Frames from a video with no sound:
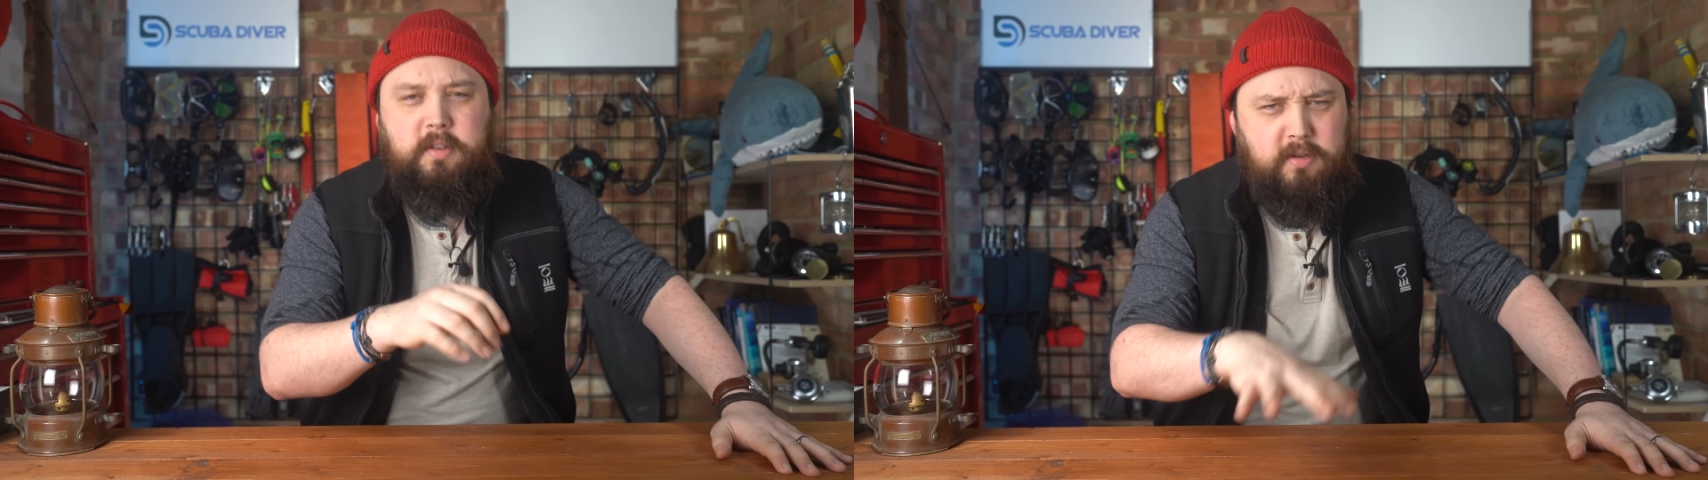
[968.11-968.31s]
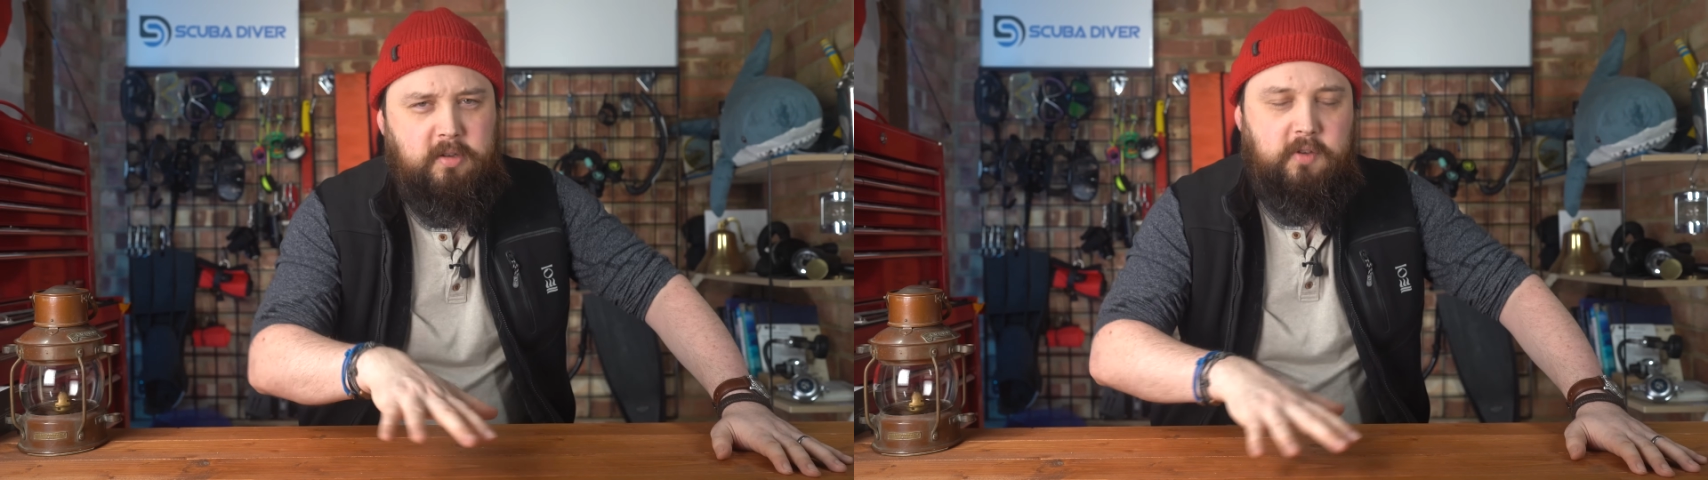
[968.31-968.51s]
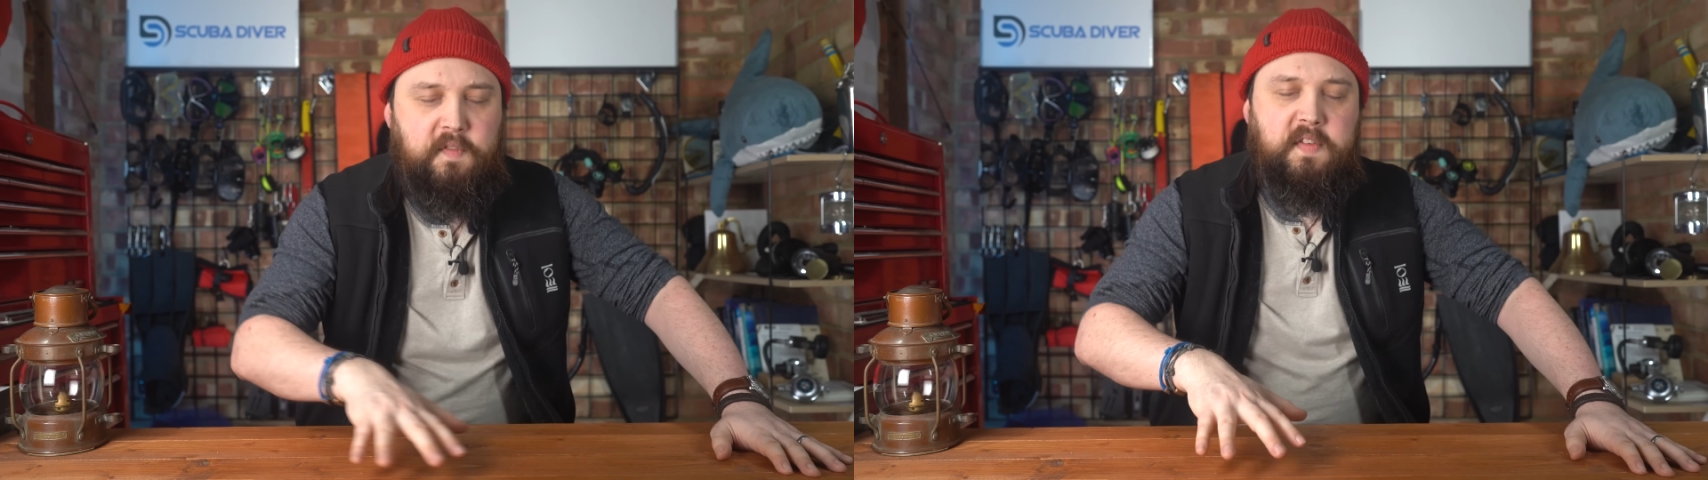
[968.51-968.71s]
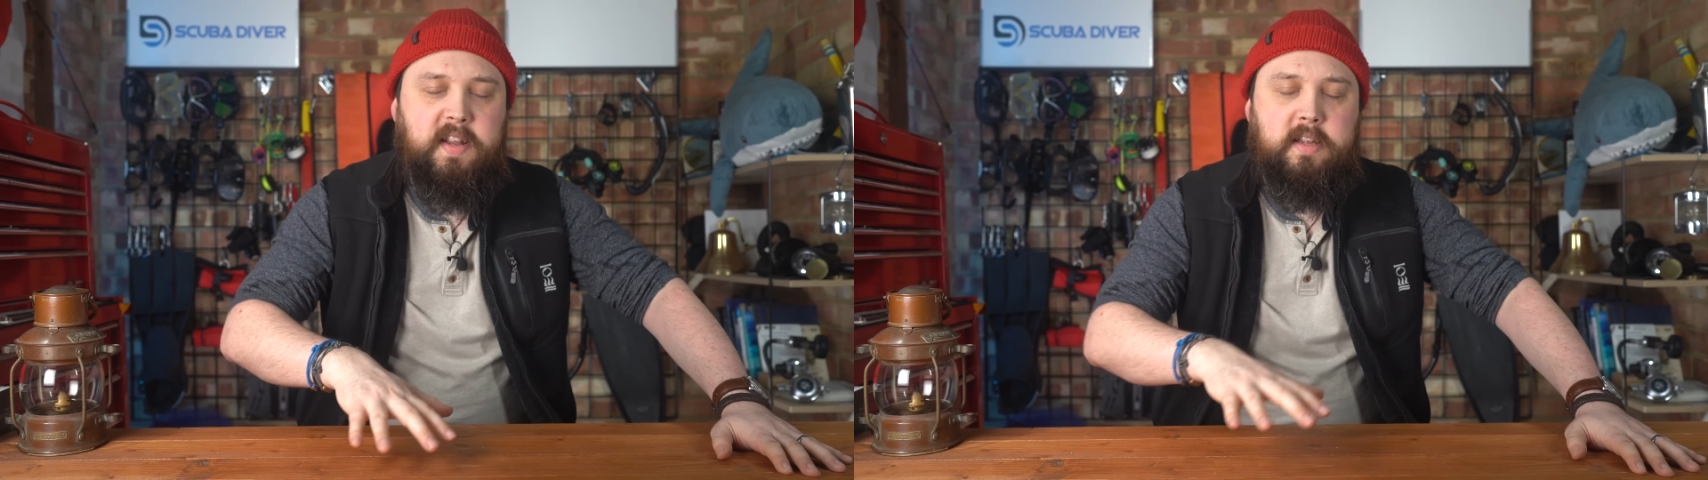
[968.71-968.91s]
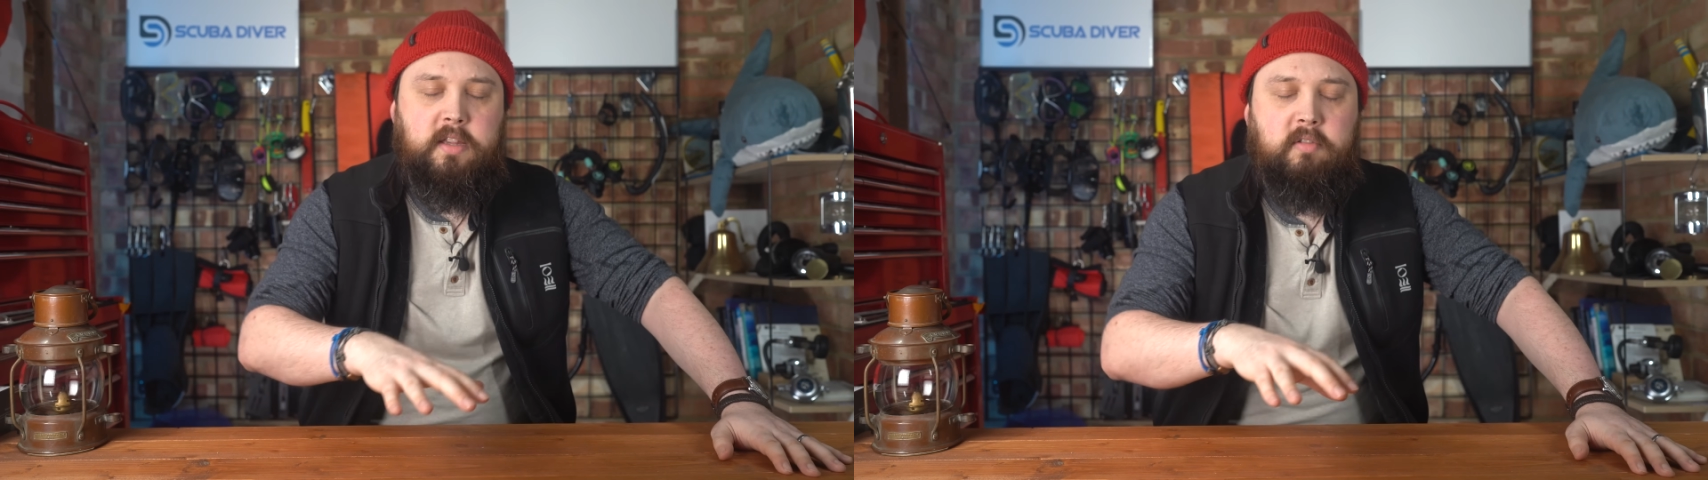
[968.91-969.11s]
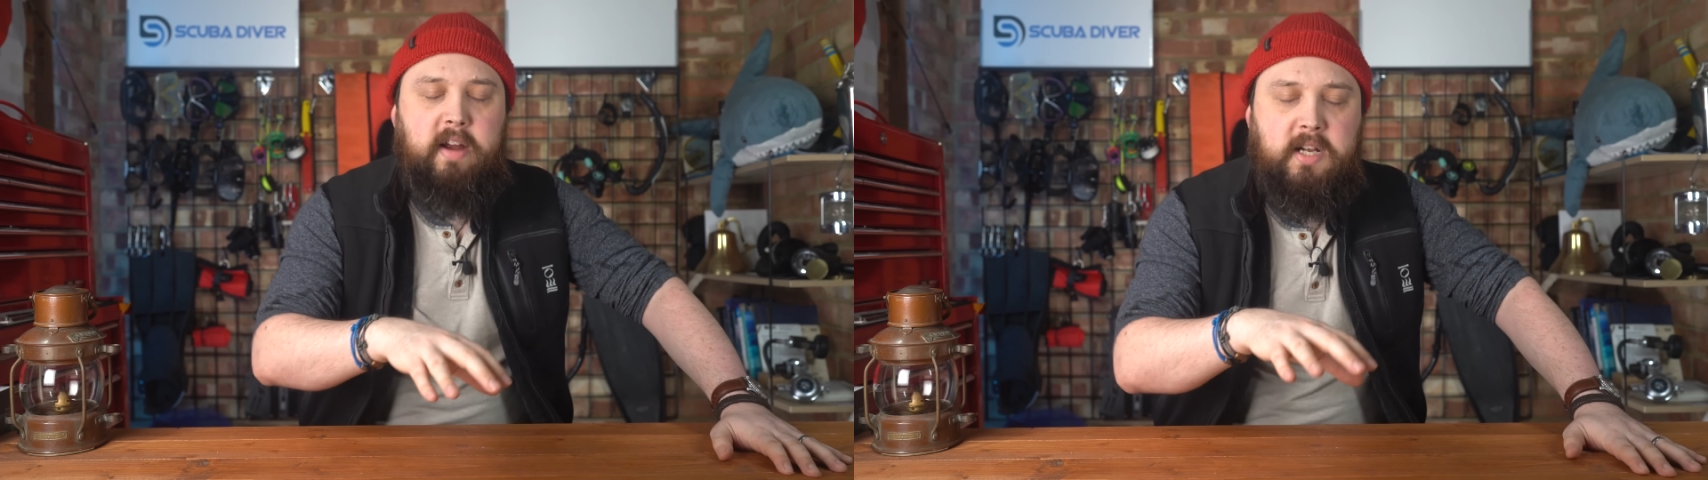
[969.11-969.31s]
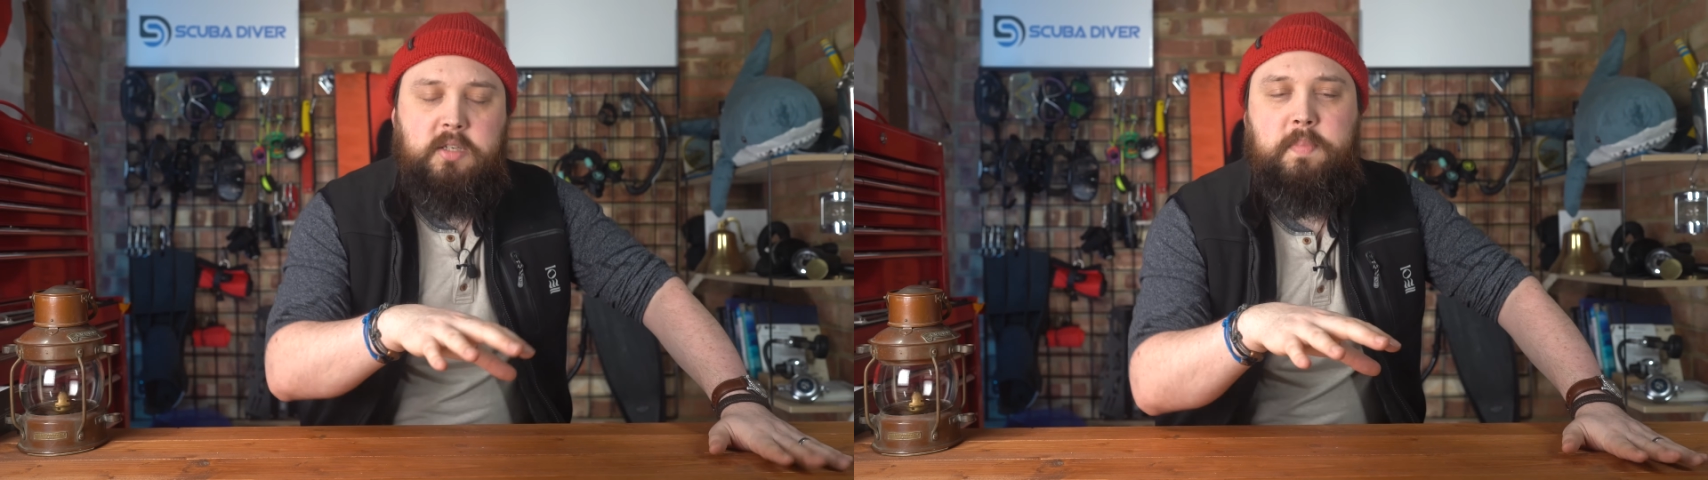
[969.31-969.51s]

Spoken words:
You feel it in the ground,